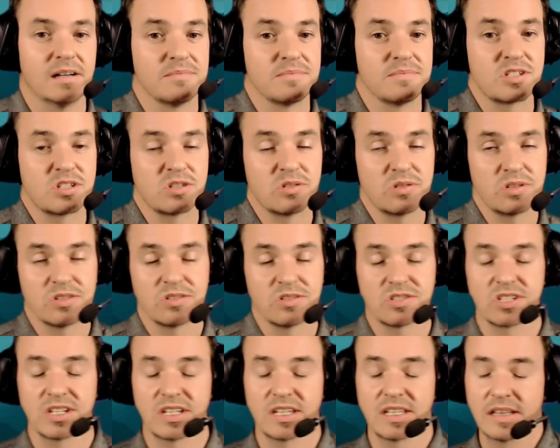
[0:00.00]
So
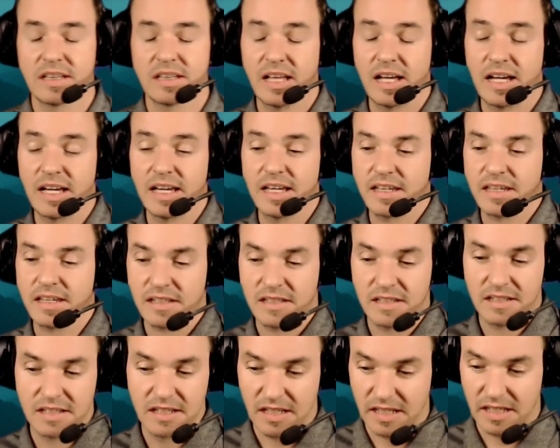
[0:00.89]
using like
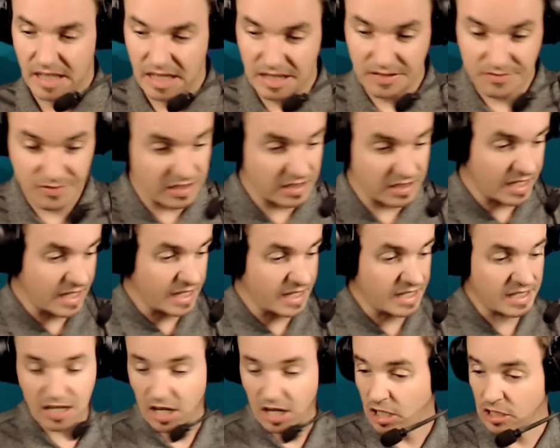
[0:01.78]
even
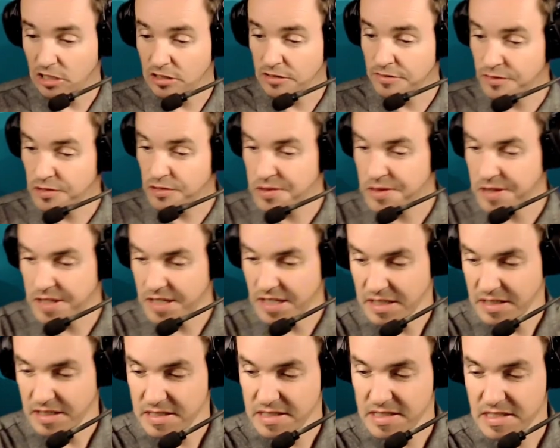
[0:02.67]
like colorful
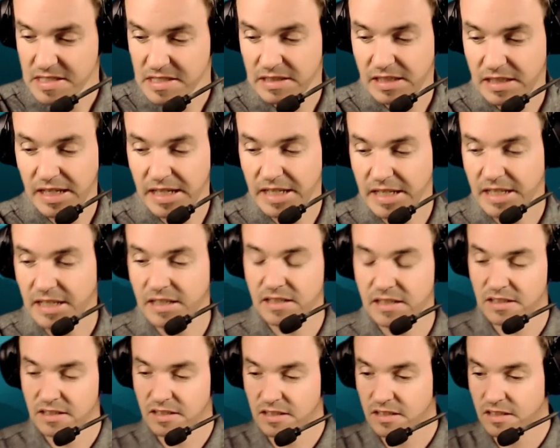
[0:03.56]
things like
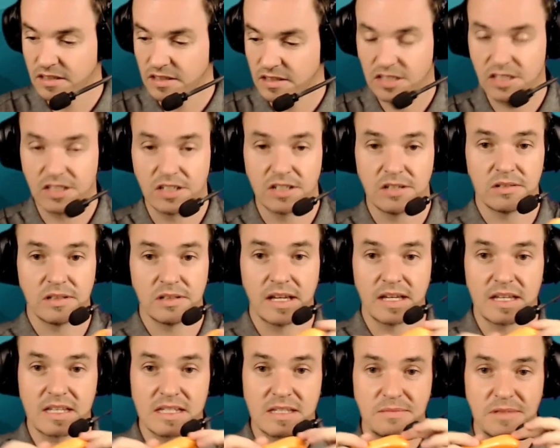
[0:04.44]

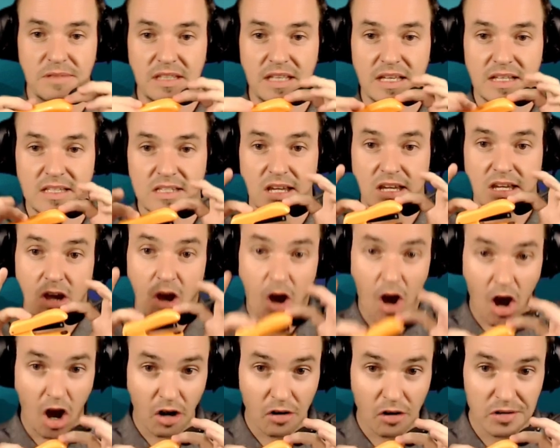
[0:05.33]
like something that's like
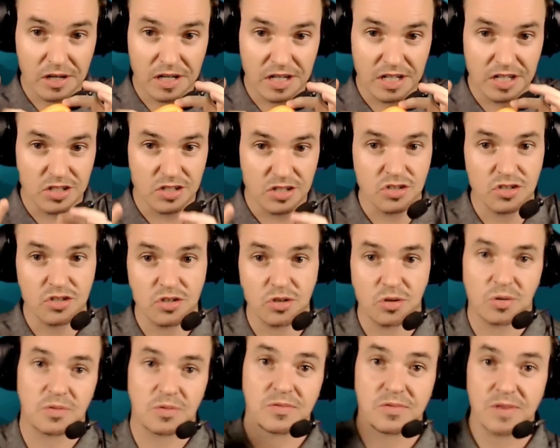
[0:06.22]
orange
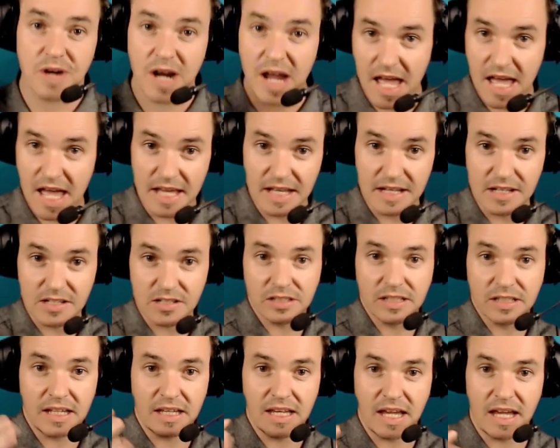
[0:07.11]
or red or
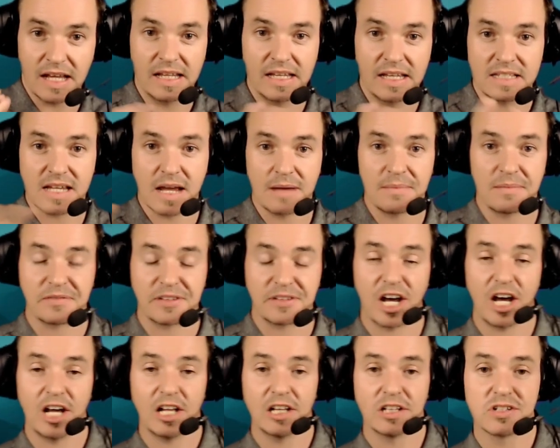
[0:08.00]
like any type of
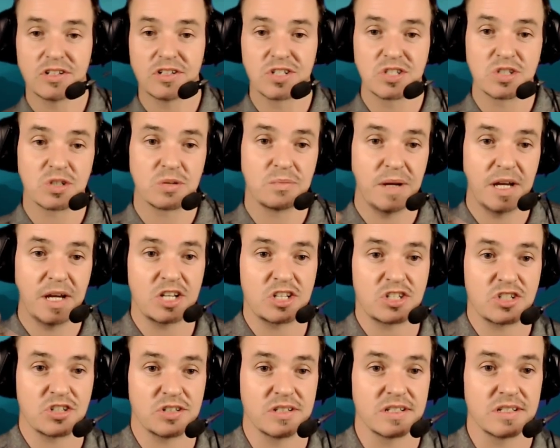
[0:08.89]
colors or
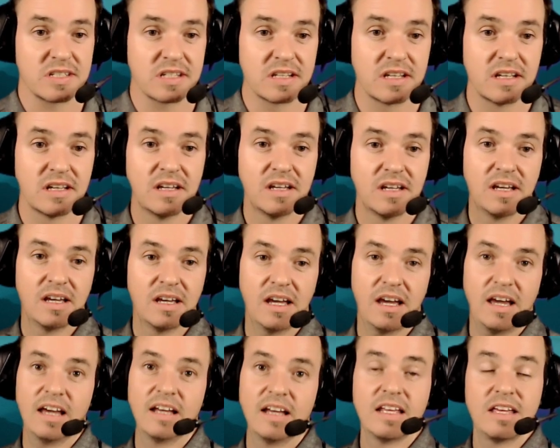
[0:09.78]
pictures
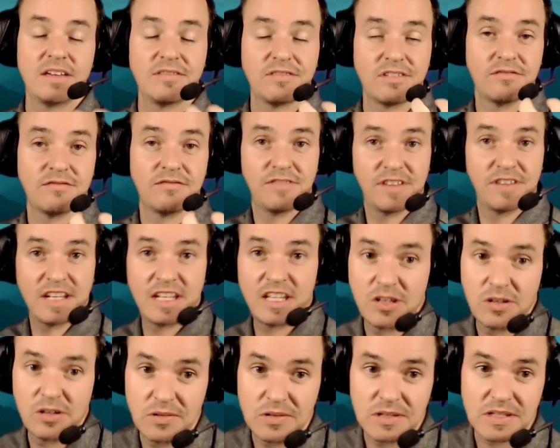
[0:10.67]
and even
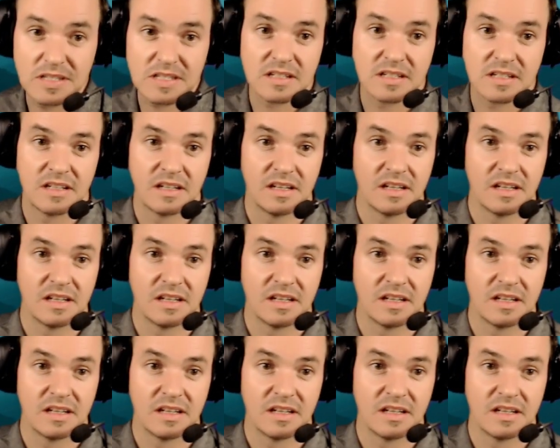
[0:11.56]
videos